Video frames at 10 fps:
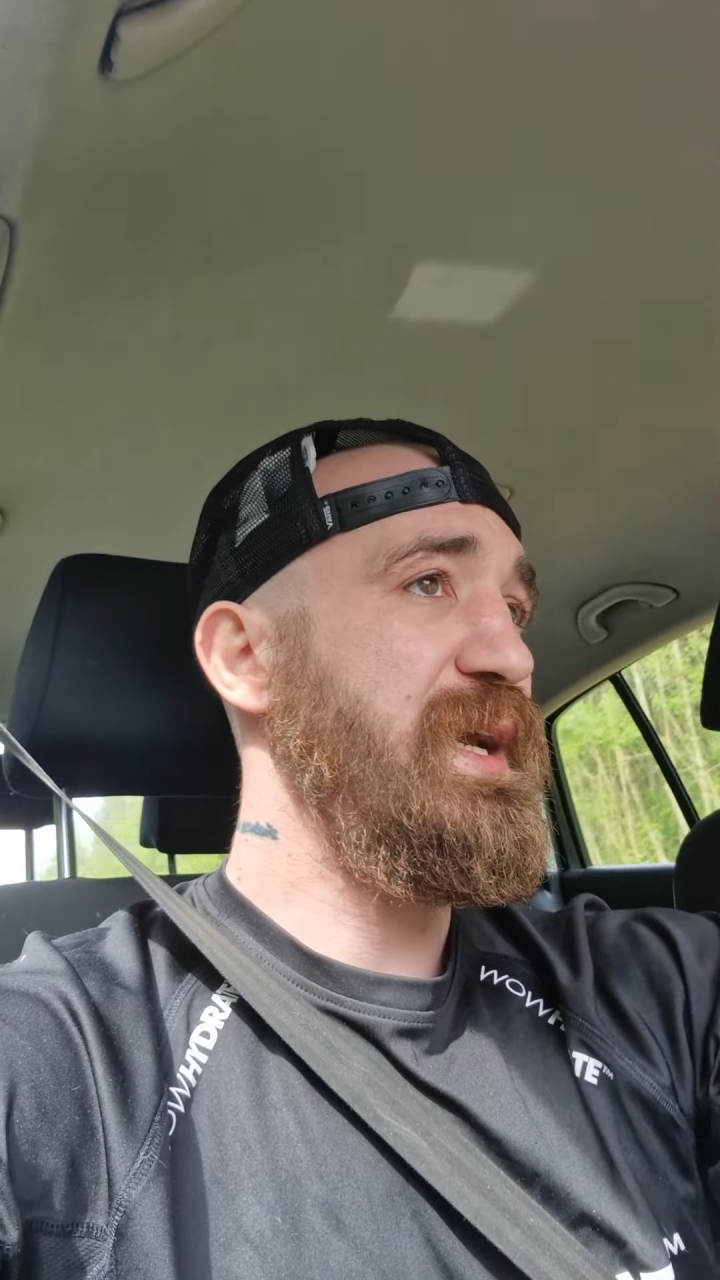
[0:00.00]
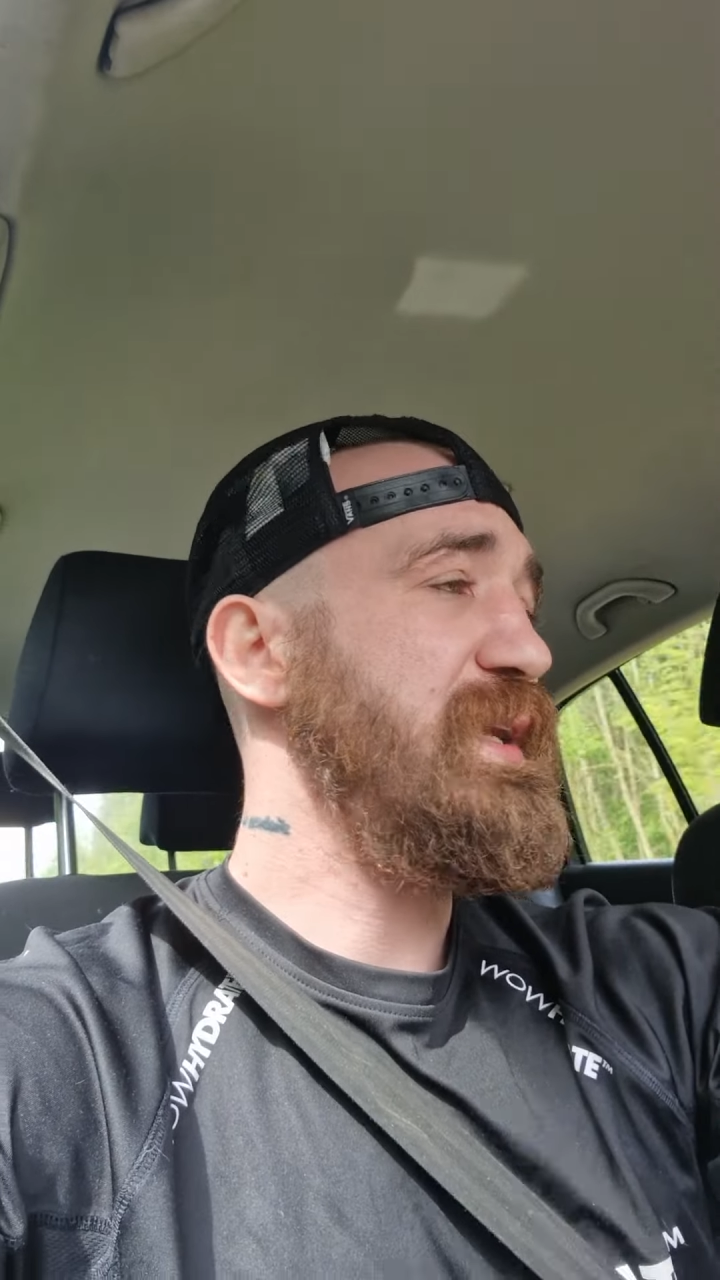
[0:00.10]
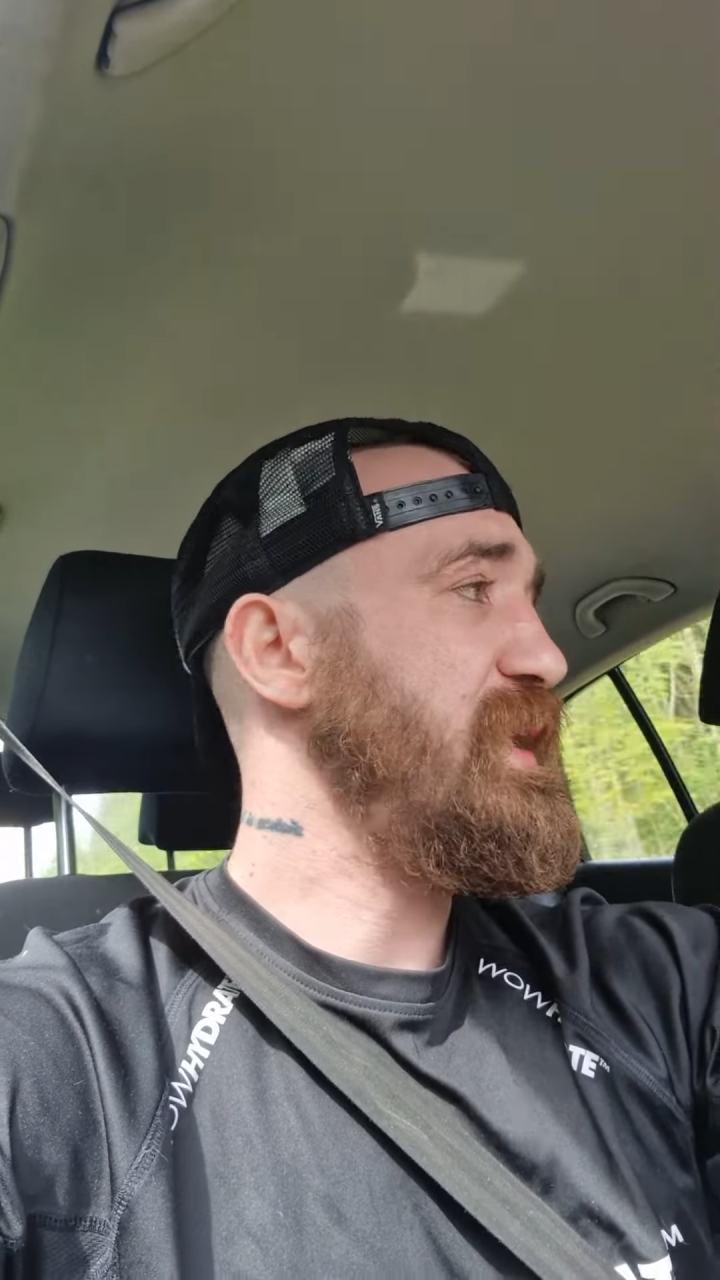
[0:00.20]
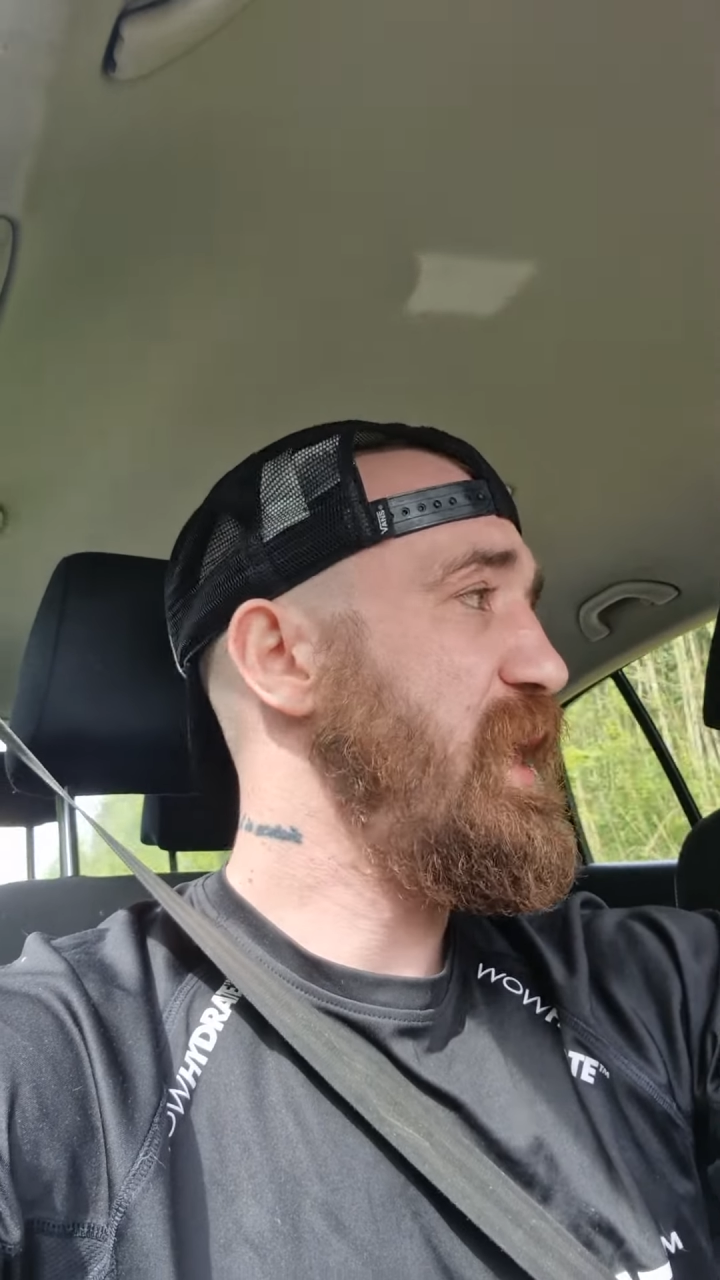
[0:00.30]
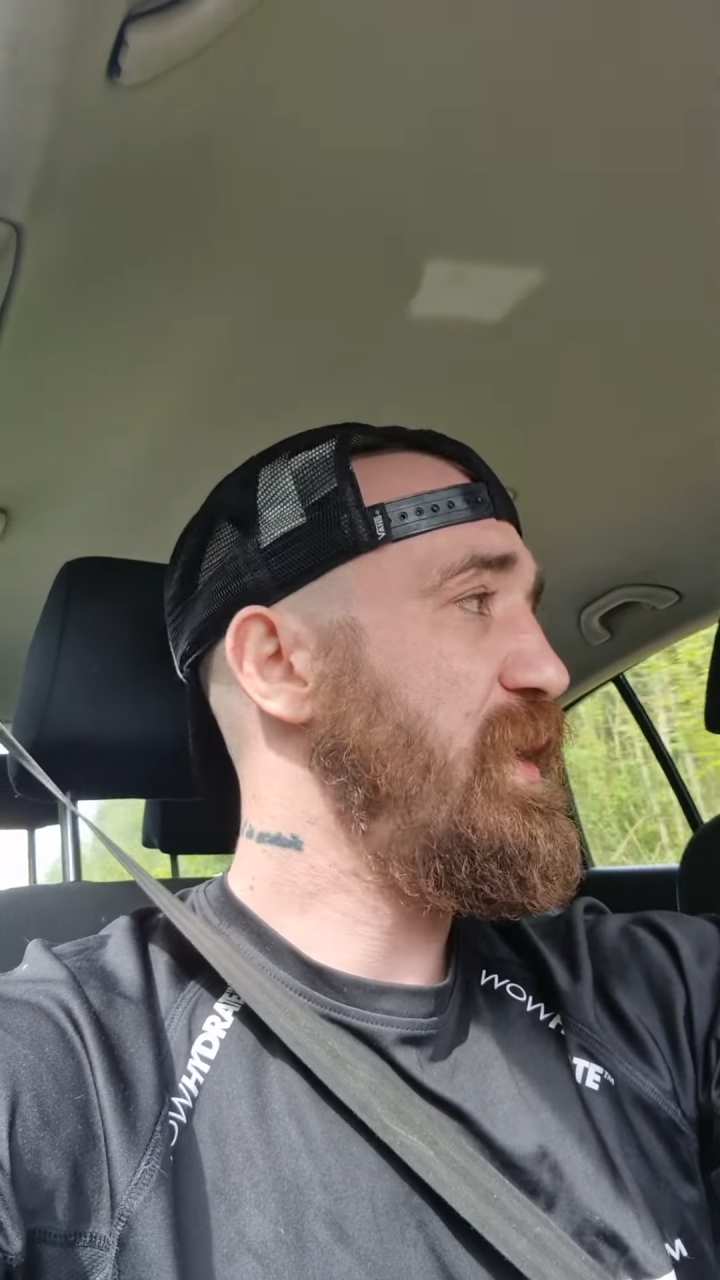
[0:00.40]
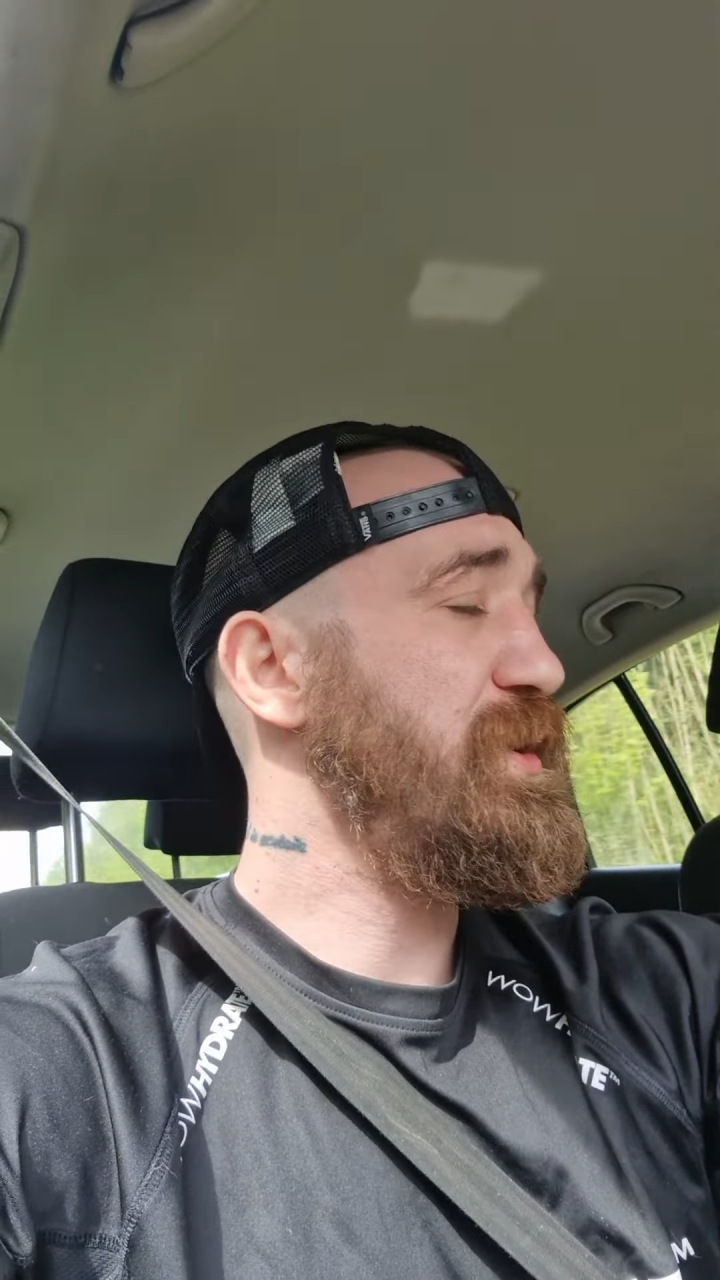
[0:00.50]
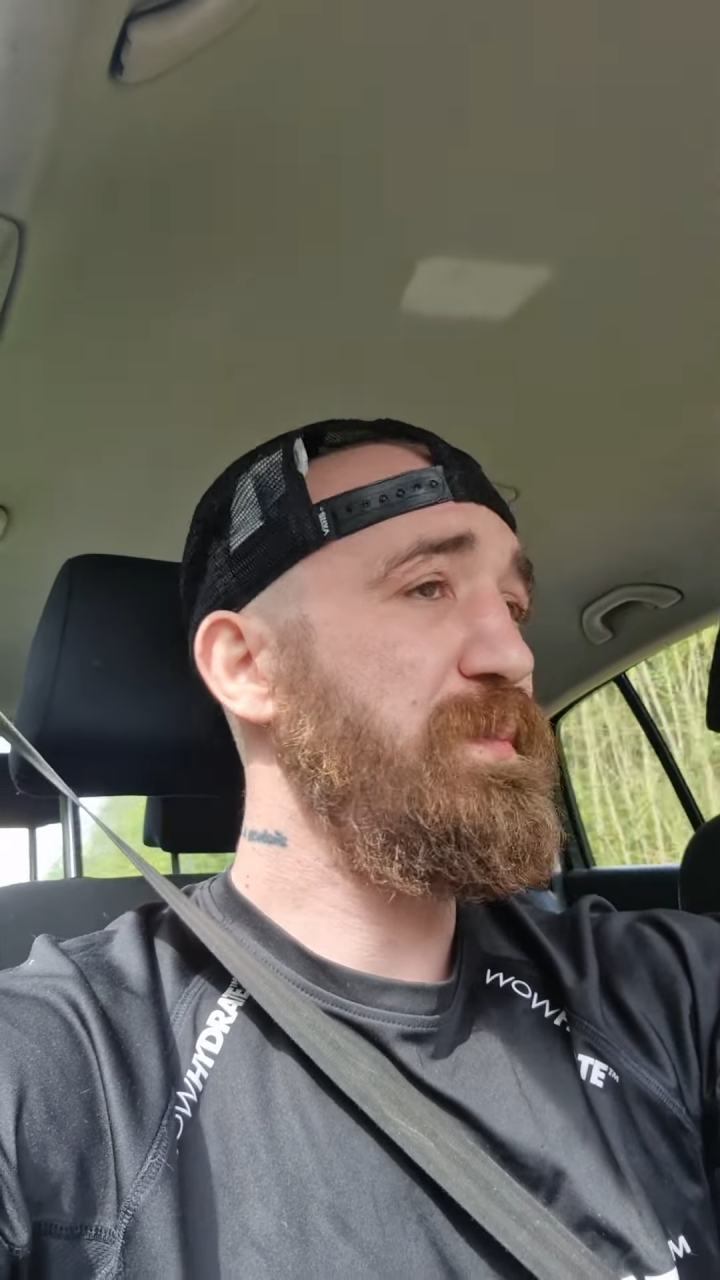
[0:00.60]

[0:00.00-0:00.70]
get in there in